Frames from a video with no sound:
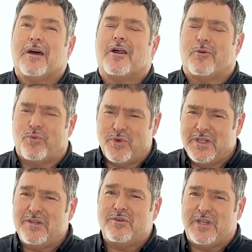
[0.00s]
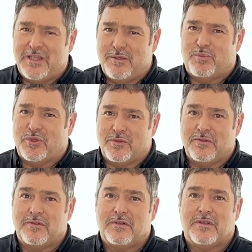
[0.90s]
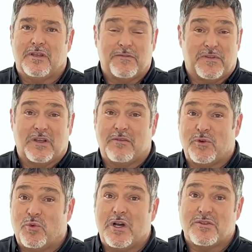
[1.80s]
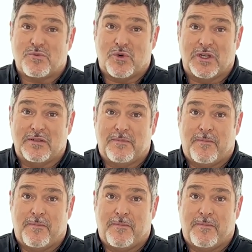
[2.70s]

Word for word: a real Hebrew, if there ever was one.